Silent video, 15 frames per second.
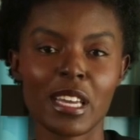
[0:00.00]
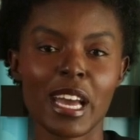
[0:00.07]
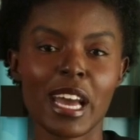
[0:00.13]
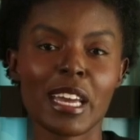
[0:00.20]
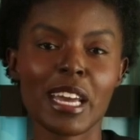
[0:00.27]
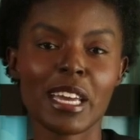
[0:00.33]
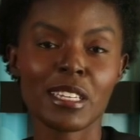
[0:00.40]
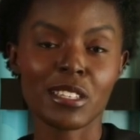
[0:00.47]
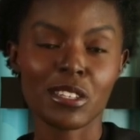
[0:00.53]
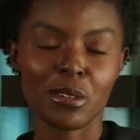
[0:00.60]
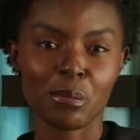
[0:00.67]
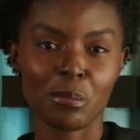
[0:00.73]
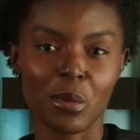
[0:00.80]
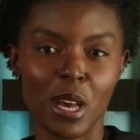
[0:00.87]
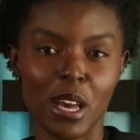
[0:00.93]
headaches,
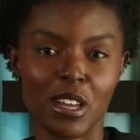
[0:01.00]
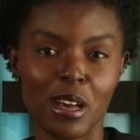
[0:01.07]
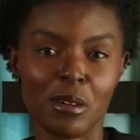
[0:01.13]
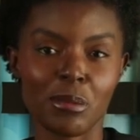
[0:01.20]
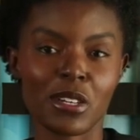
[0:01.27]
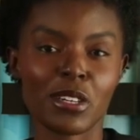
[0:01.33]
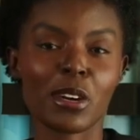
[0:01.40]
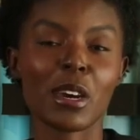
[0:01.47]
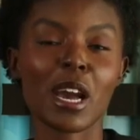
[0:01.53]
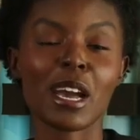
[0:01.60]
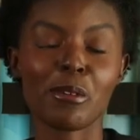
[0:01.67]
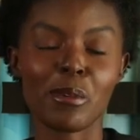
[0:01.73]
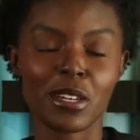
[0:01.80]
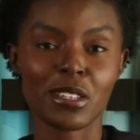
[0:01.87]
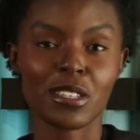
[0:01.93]
project
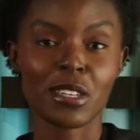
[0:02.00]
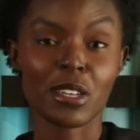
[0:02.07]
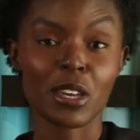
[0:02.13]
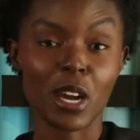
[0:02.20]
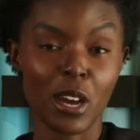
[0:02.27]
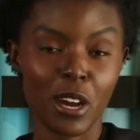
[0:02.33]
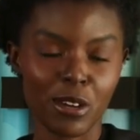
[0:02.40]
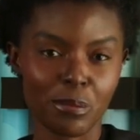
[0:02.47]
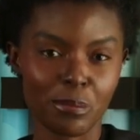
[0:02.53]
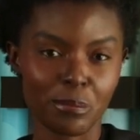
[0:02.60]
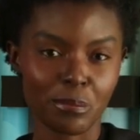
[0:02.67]
misalignments, gone.